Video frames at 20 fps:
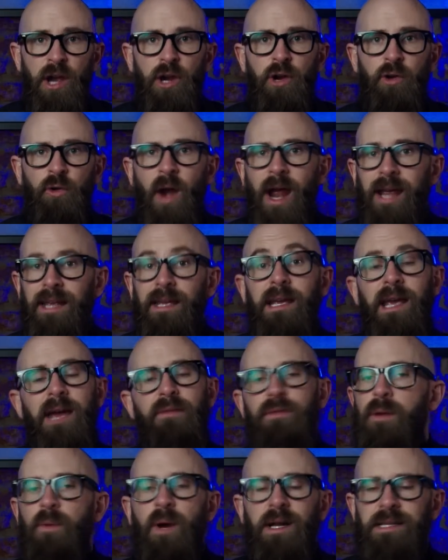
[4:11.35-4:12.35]
cranking
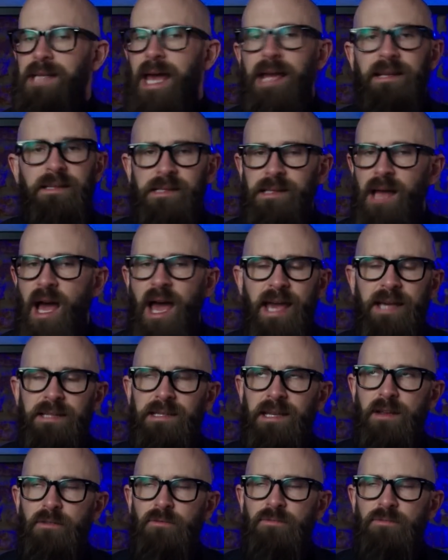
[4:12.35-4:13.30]
everyone's anxiety